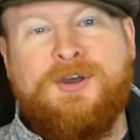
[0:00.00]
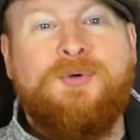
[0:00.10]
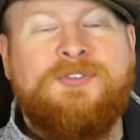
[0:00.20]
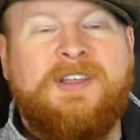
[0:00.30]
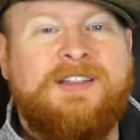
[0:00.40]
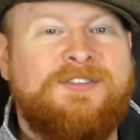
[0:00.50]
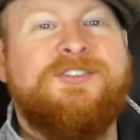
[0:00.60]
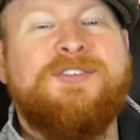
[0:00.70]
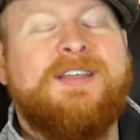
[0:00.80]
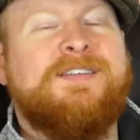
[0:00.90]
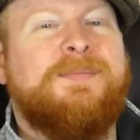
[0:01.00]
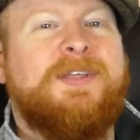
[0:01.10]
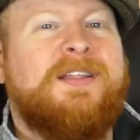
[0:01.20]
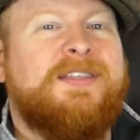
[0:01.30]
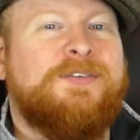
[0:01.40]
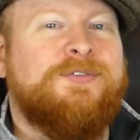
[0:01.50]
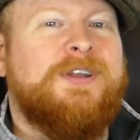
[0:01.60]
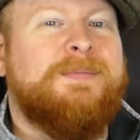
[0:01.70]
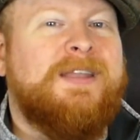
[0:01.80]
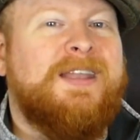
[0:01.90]
sense. Just get something like the
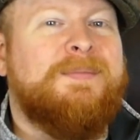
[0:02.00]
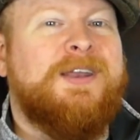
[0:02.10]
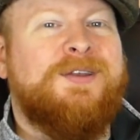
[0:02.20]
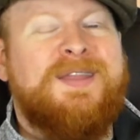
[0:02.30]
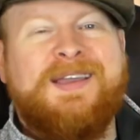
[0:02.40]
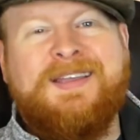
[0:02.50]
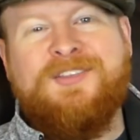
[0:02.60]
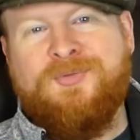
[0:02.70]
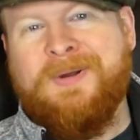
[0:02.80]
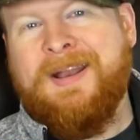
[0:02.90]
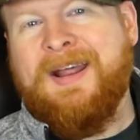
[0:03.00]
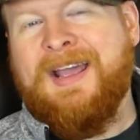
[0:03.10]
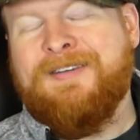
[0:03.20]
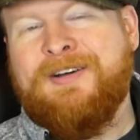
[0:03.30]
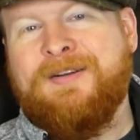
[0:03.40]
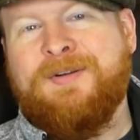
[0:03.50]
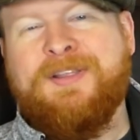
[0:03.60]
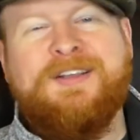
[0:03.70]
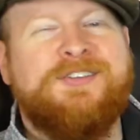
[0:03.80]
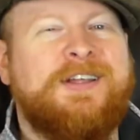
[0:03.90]
Freedom Unlimited that gets 1.5 on
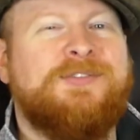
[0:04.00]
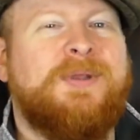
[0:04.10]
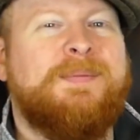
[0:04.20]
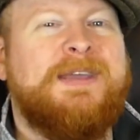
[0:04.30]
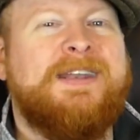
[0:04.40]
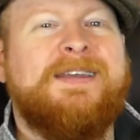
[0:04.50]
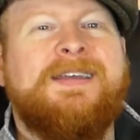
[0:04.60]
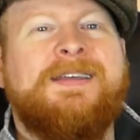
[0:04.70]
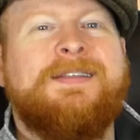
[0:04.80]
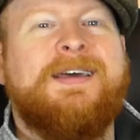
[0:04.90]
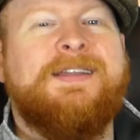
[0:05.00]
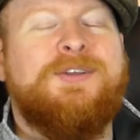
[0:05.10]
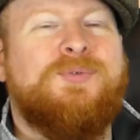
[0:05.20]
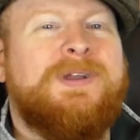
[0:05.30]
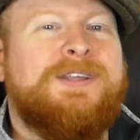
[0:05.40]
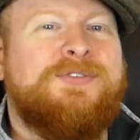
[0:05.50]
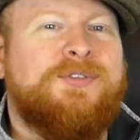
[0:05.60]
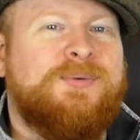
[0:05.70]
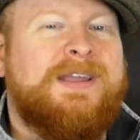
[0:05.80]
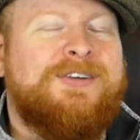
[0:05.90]
everything. So that's what I mean, that you want to use
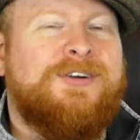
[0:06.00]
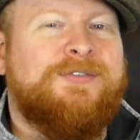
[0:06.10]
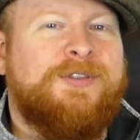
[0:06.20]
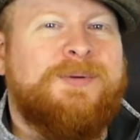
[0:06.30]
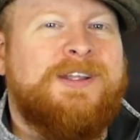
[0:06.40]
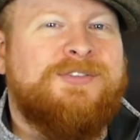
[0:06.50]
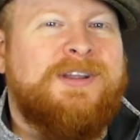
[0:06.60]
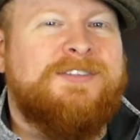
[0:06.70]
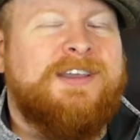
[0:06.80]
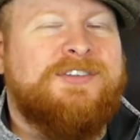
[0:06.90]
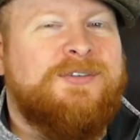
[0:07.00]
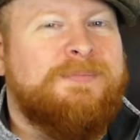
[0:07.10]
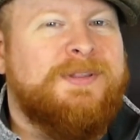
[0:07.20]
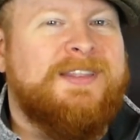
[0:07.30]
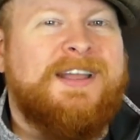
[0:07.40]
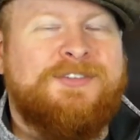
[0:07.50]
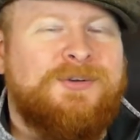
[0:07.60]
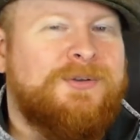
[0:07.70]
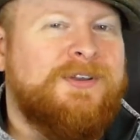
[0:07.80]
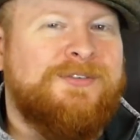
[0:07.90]
the right card for the right transaction, but that's a
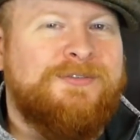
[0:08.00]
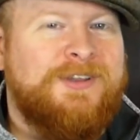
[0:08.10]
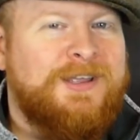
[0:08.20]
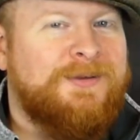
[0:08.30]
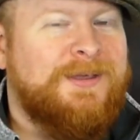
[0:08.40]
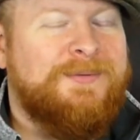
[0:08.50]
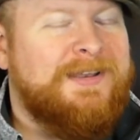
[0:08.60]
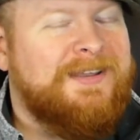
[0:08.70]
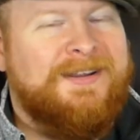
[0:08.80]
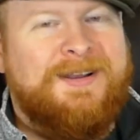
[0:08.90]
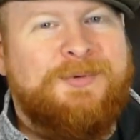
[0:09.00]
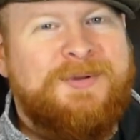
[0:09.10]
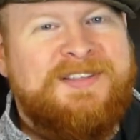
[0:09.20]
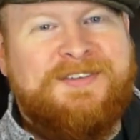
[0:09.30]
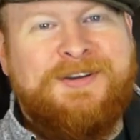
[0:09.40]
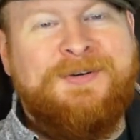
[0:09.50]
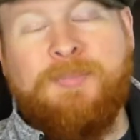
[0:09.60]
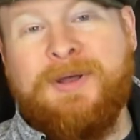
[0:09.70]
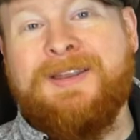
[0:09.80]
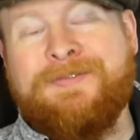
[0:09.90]
whole different video that we did a couple weeks ago.
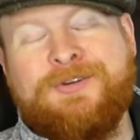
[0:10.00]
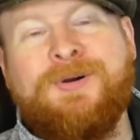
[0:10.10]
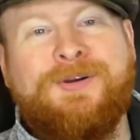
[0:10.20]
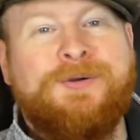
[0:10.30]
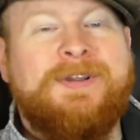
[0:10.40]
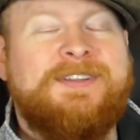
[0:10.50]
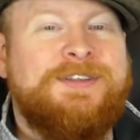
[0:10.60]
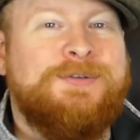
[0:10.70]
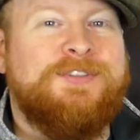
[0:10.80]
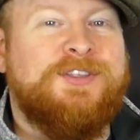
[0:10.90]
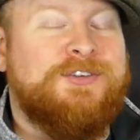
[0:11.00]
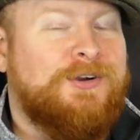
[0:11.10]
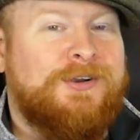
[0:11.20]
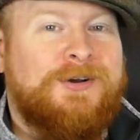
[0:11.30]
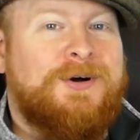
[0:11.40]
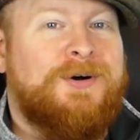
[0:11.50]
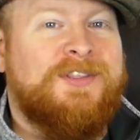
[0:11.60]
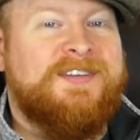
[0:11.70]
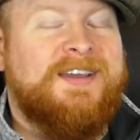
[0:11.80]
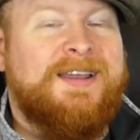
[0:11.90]
But if you are going to use this card all
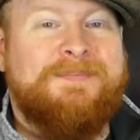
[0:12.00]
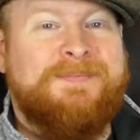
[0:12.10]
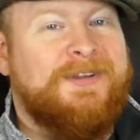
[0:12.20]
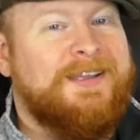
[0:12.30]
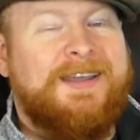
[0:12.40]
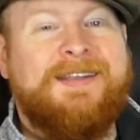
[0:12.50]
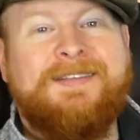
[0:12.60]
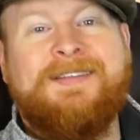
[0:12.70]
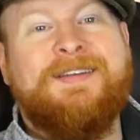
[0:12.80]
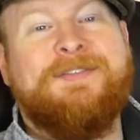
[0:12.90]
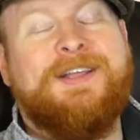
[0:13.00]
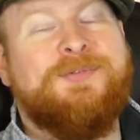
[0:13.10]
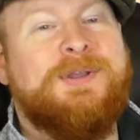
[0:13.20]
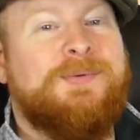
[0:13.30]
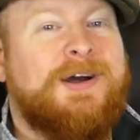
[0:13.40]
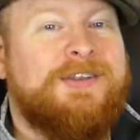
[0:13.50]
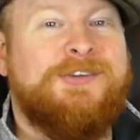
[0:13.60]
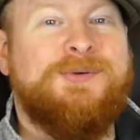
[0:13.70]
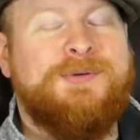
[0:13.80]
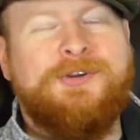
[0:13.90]
the time, again, if that's what you want to
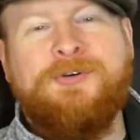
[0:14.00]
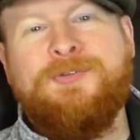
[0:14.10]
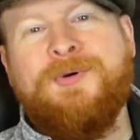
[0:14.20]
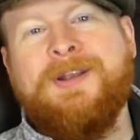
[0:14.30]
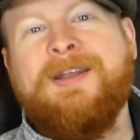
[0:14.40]
do, go for it.